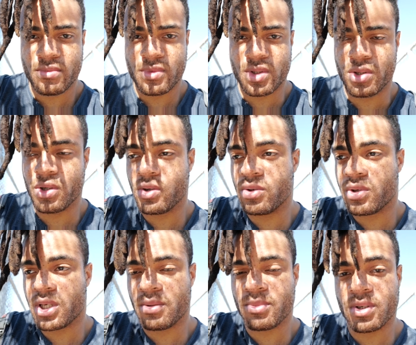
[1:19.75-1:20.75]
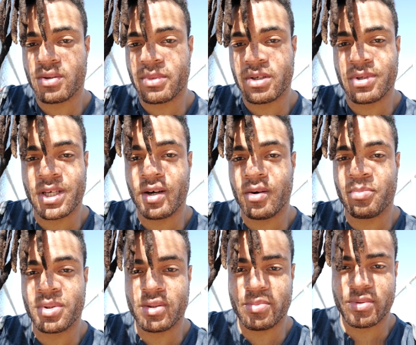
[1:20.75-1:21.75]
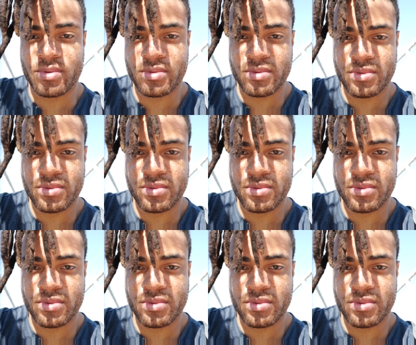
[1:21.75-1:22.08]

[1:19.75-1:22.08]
You know you came here to maybe help people.